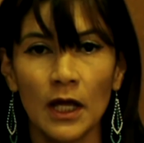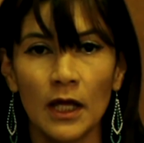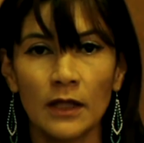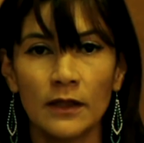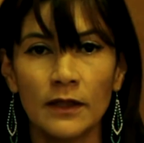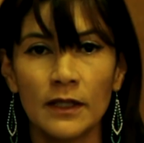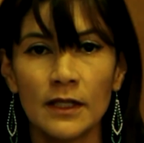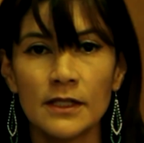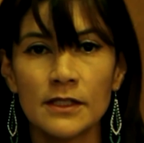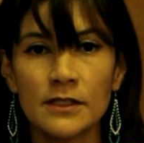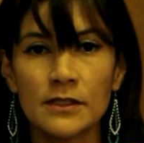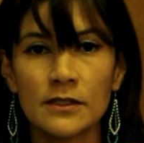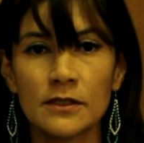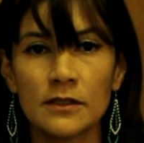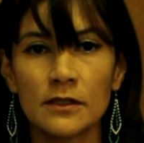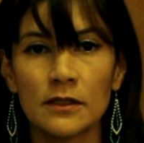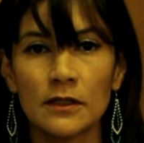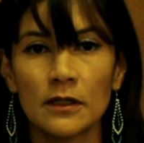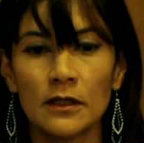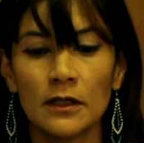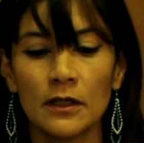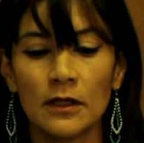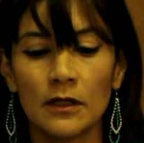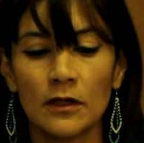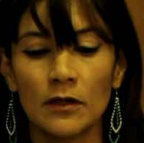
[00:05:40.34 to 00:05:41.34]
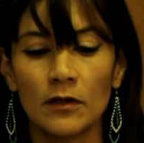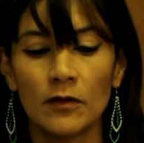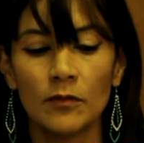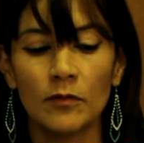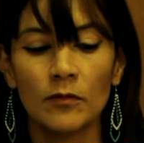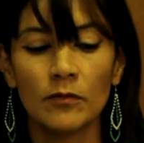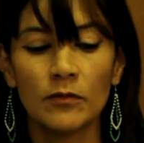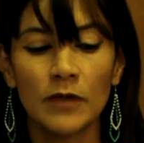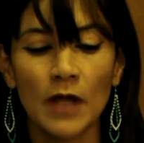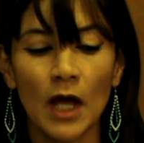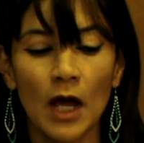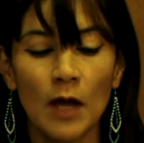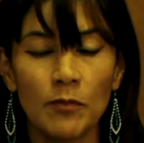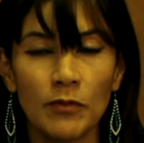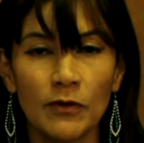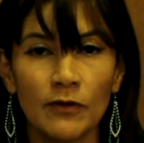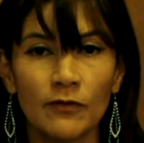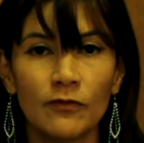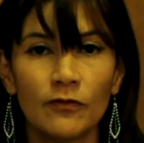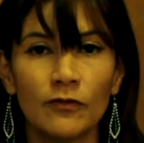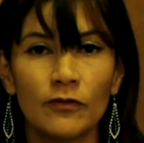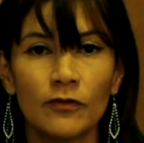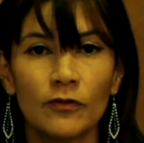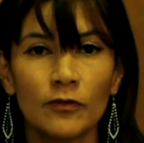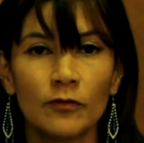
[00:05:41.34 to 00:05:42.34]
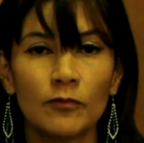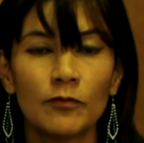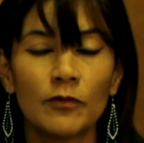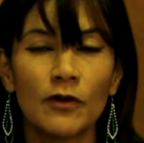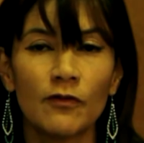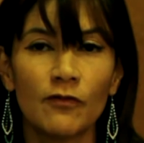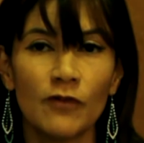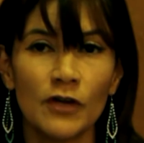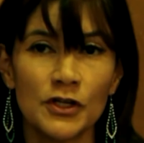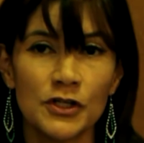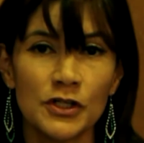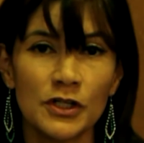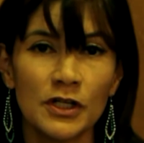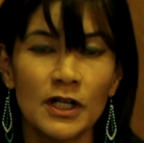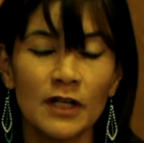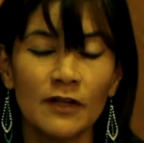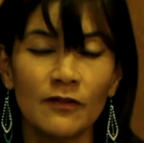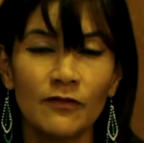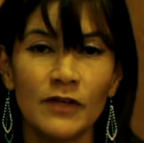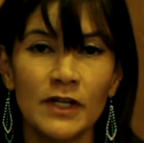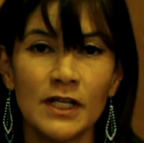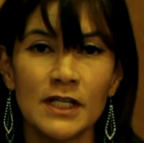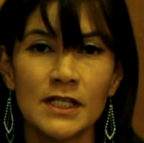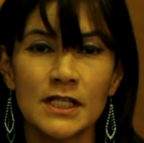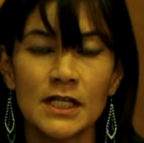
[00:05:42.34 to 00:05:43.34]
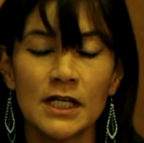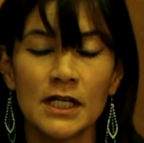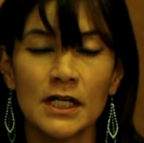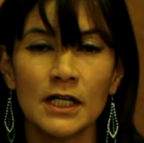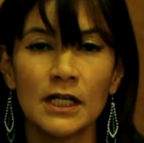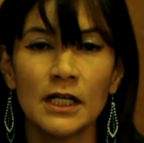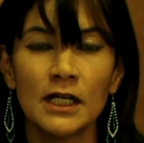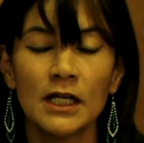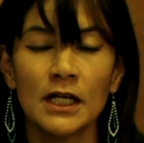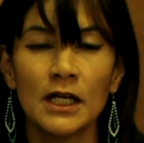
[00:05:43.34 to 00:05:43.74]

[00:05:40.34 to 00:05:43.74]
This type of professional visa